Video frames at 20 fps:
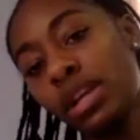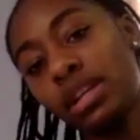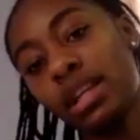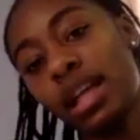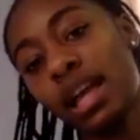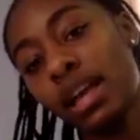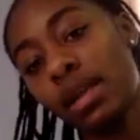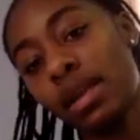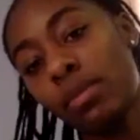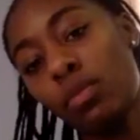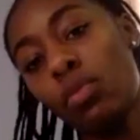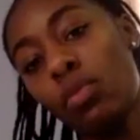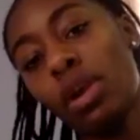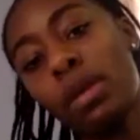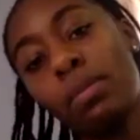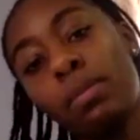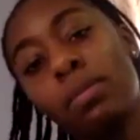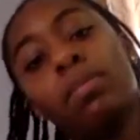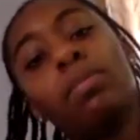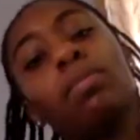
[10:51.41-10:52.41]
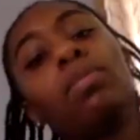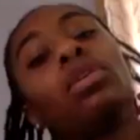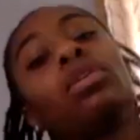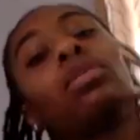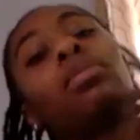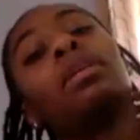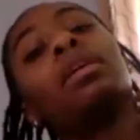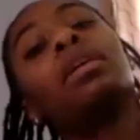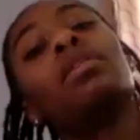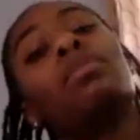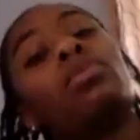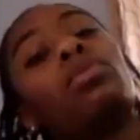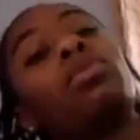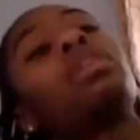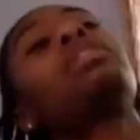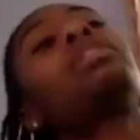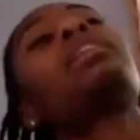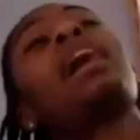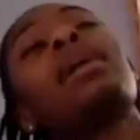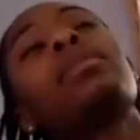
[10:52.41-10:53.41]
Like where well it'll be more
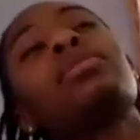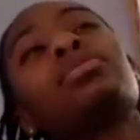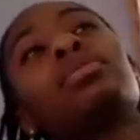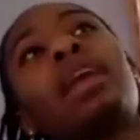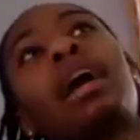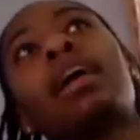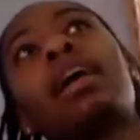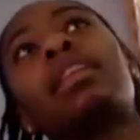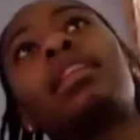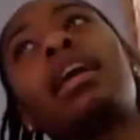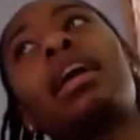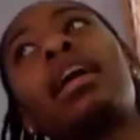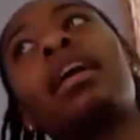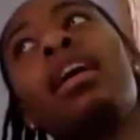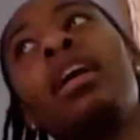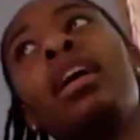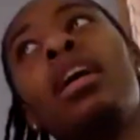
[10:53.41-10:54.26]
times when I could like